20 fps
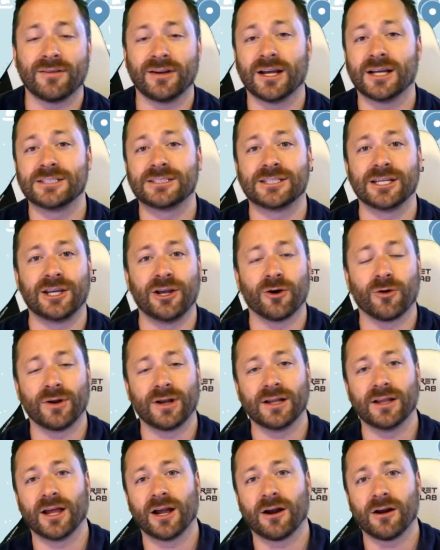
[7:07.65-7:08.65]
nice
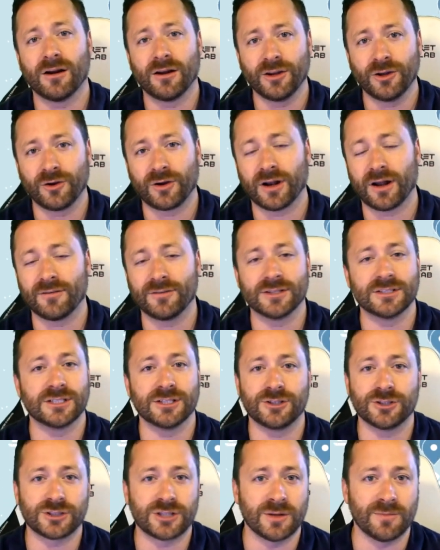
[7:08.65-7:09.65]
security layer, you can obviously
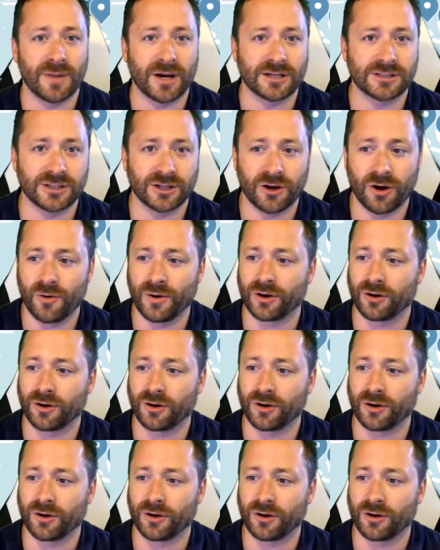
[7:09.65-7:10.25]
just hit Mexico.